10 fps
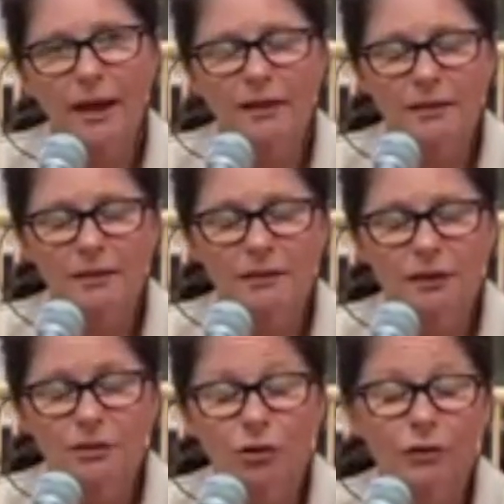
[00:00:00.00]
as
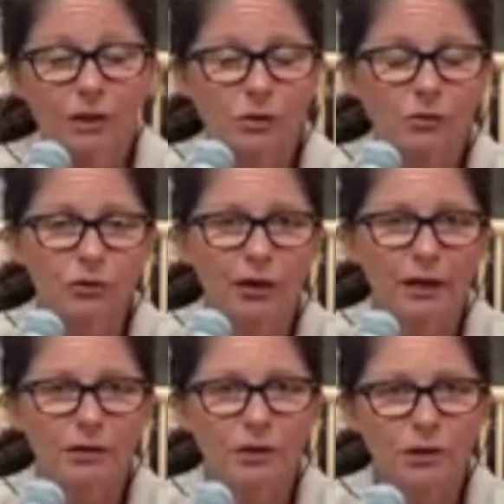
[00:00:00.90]
a Dorothy Hall
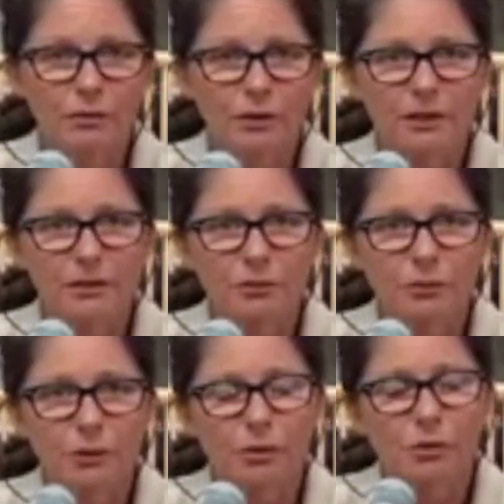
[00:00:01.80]
trained herbalist,
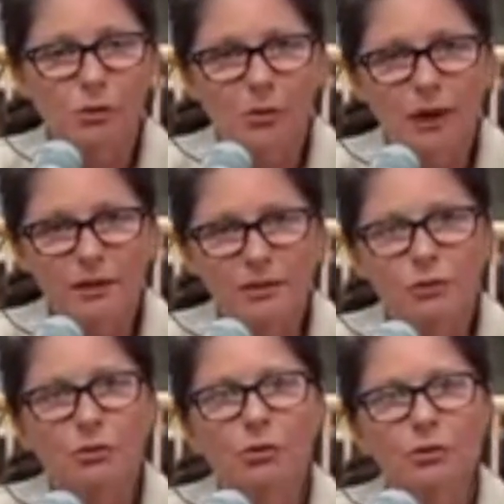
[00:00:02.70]
we were always
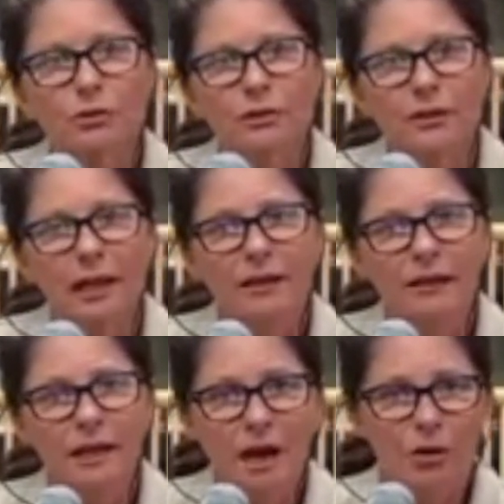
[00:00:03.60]
taught that
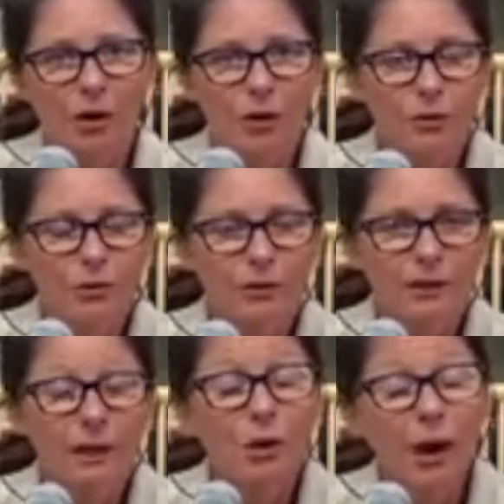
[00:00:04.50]
yarrow
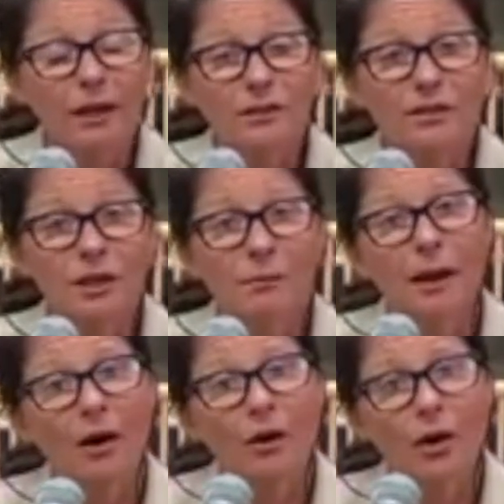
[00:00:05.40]
equates to
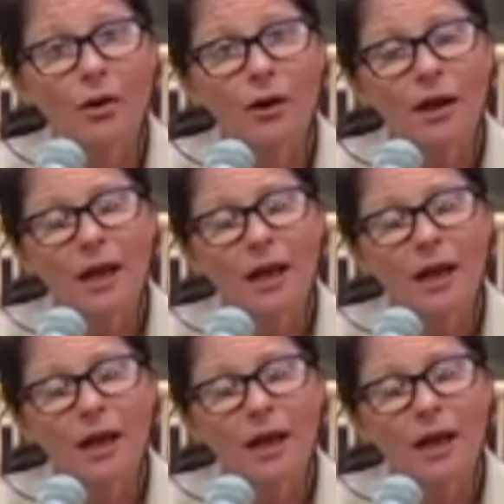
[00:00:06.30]
marrow.